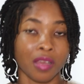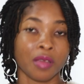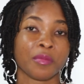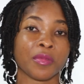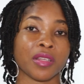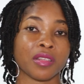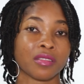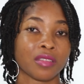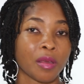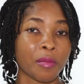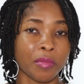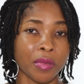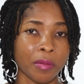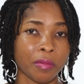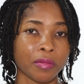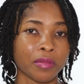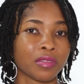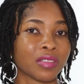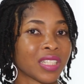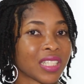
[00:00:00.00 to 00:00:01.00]
I mean, some
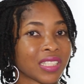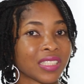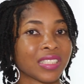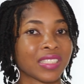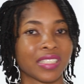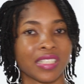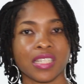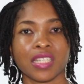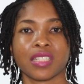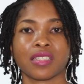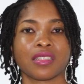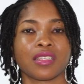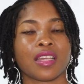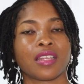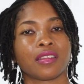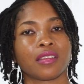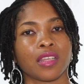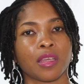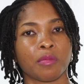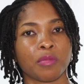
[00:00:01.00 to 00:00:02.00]
people did state
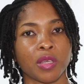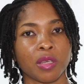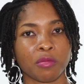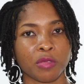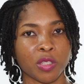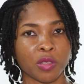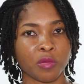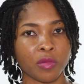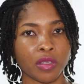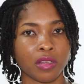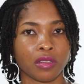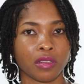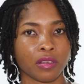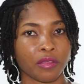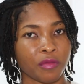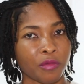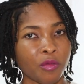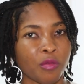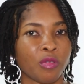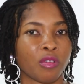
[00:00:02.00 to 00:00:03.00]
that they pay between like
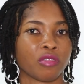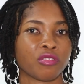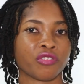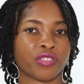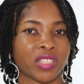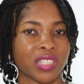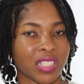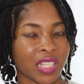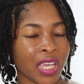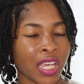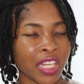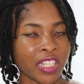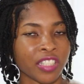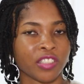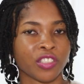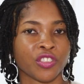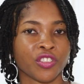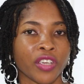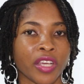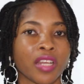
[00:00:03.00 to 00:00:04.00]
$400 to
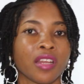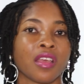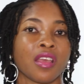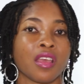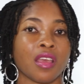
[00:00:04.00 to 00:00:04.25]
$800.